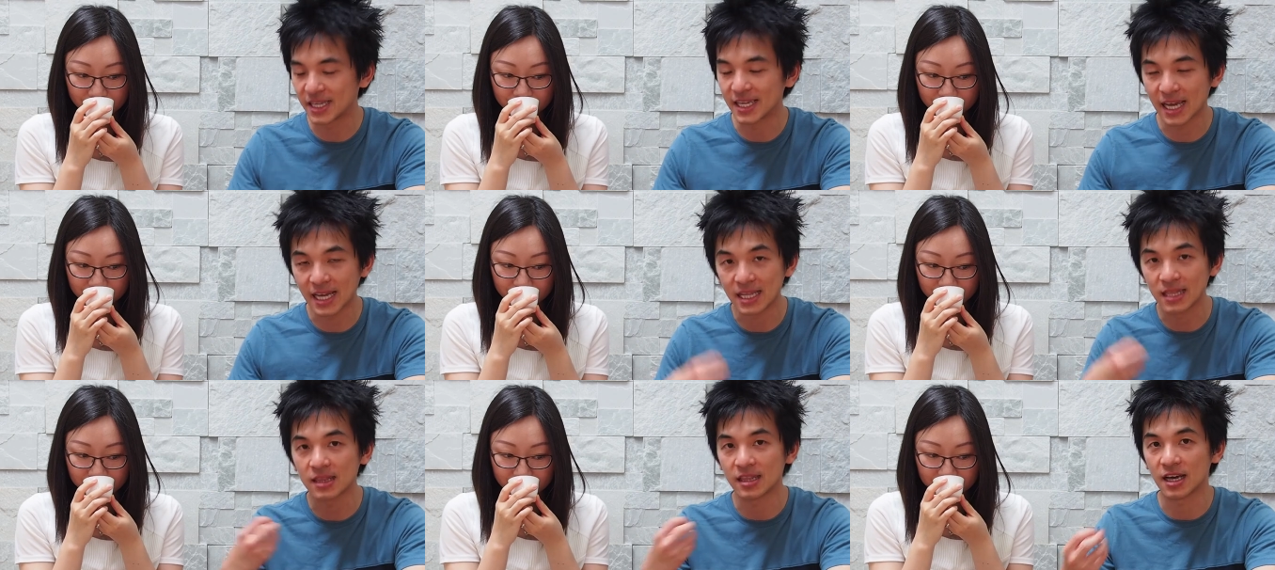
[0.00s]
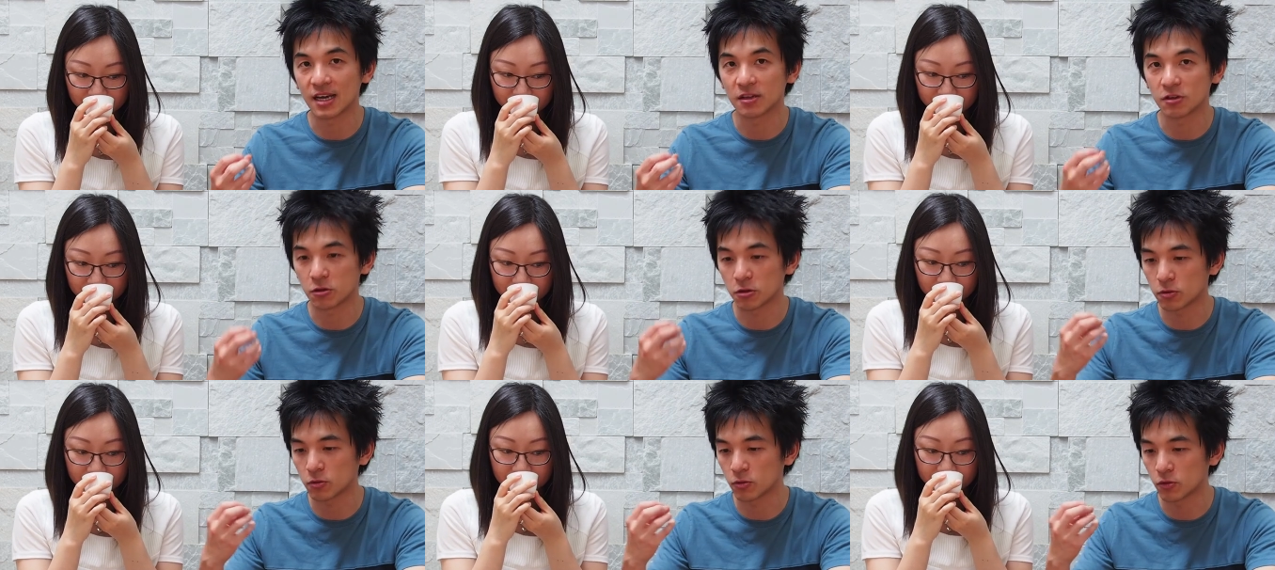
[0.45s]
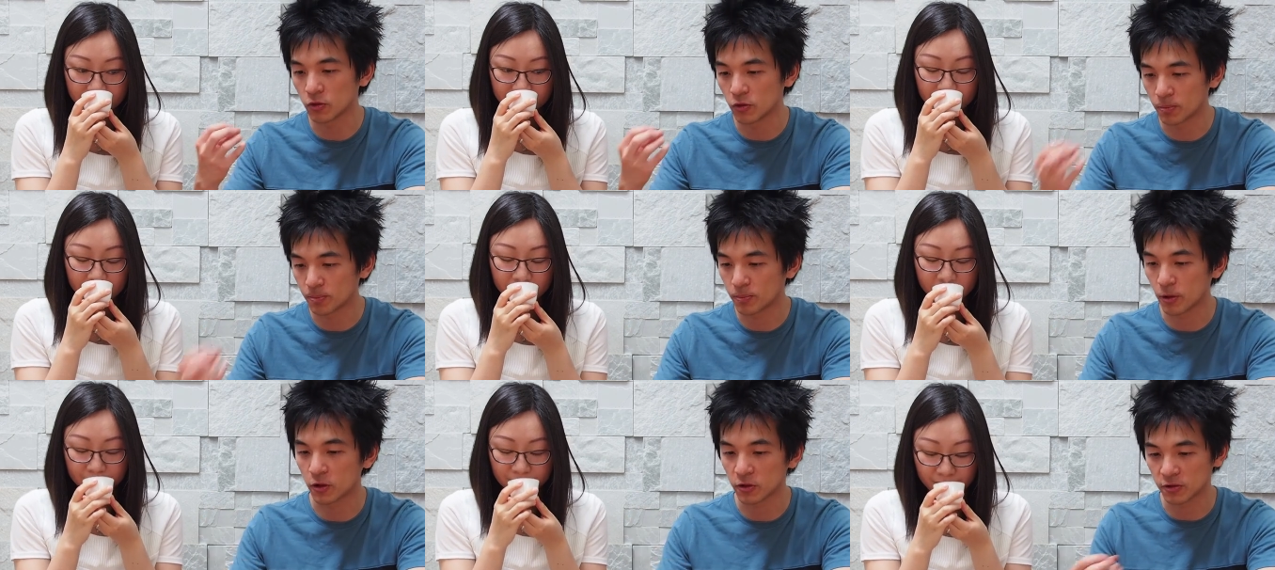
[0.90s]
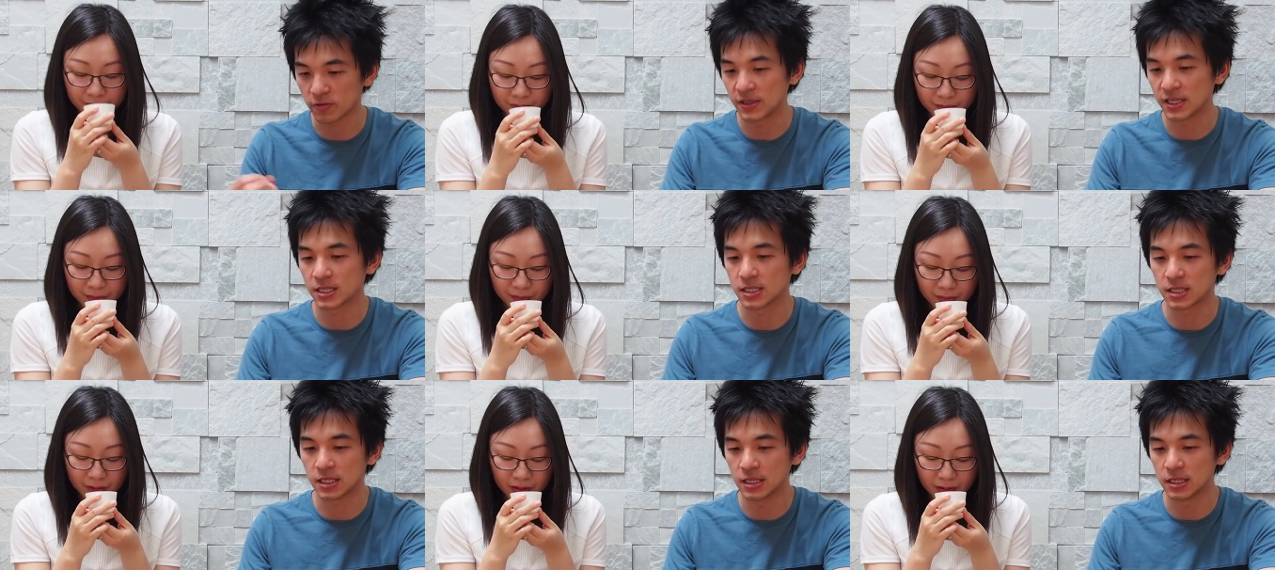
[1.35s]
Speaker 1: getting that through both of
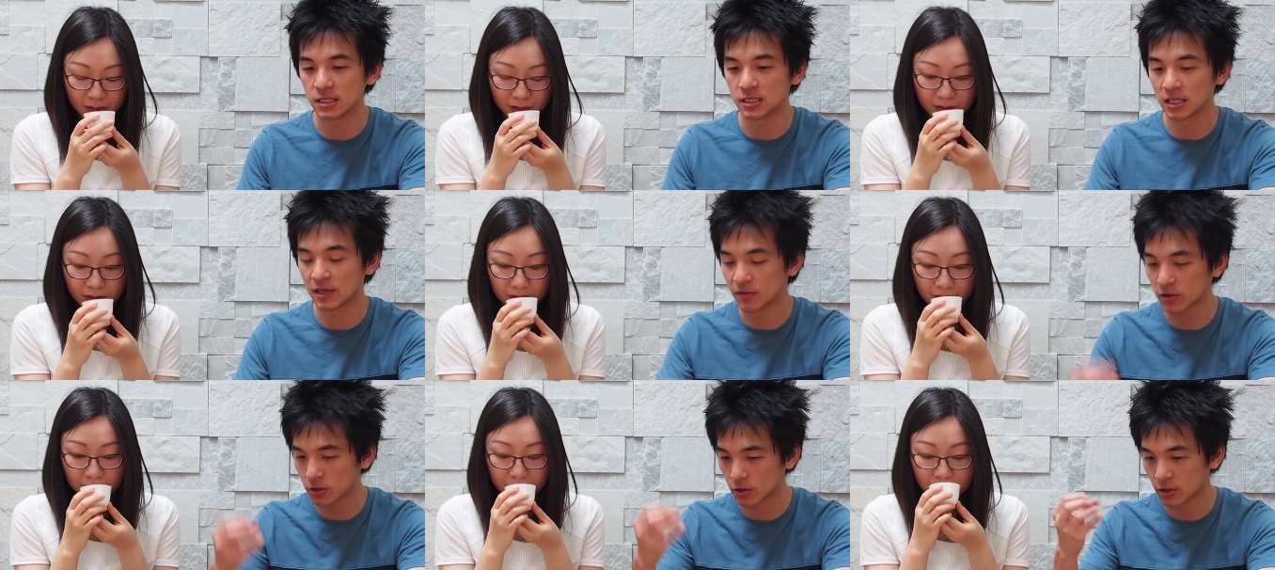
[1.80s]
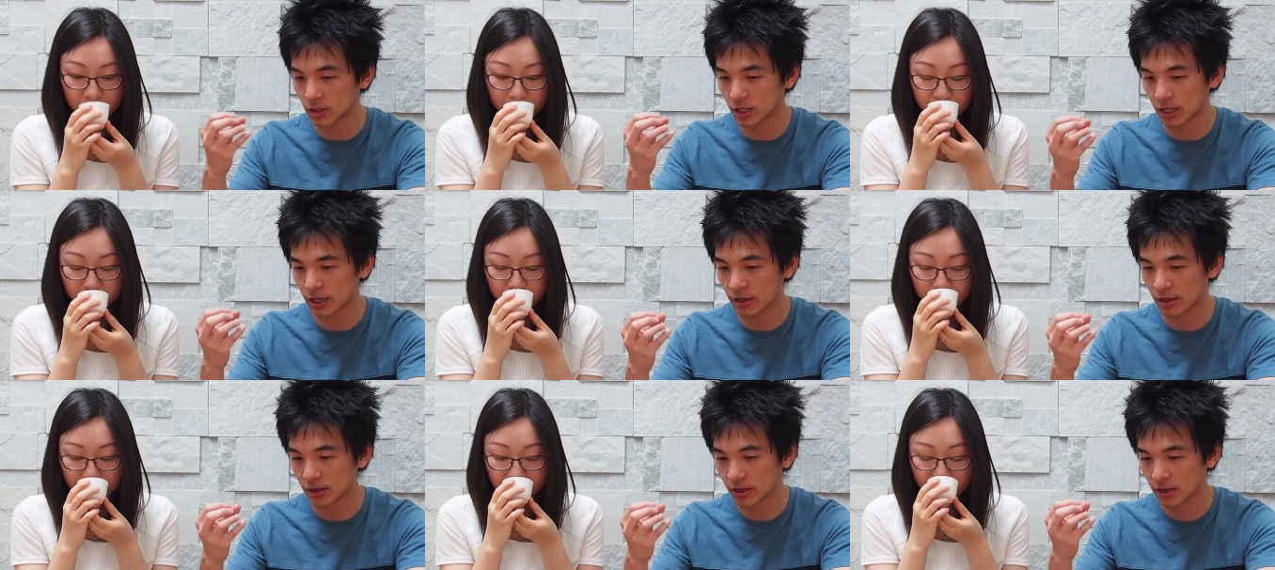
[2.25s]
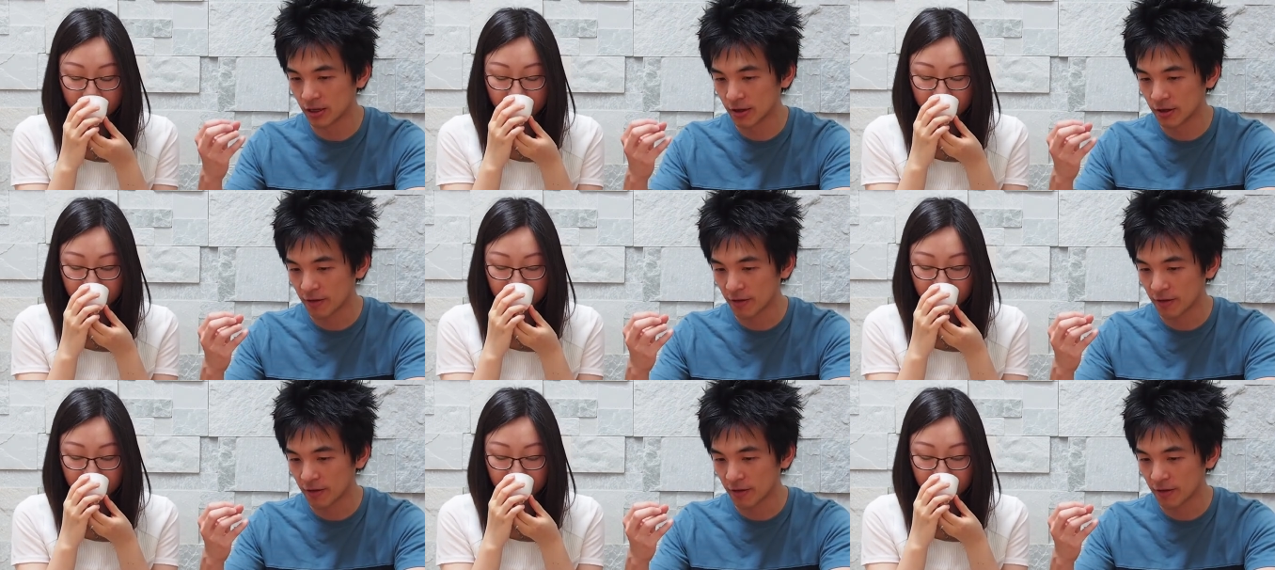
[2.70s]
these teas, even though they're